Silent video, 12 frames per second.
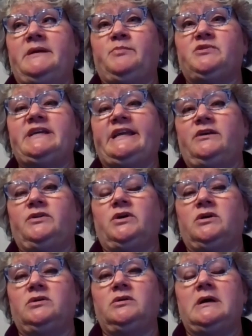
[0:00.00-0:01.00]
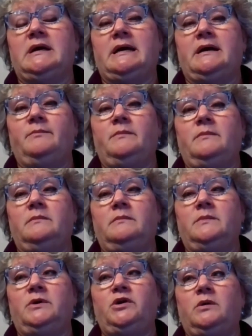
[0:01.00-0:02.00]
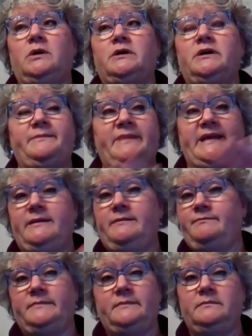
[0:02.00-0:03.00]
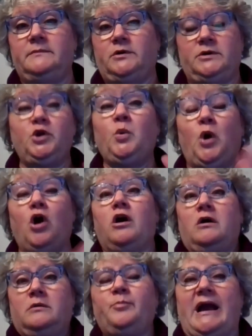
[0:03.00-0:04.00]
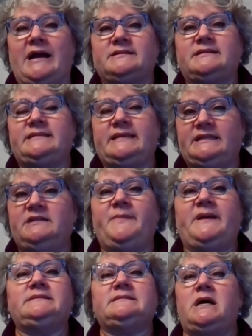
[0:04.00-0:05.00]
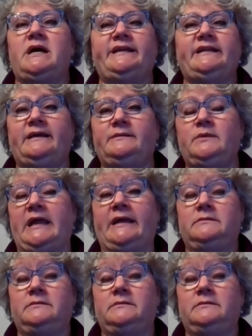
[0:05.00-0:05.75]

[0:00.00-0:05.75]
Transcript: particular um, who are going to be who are practicing at the bedside and mm-hmm.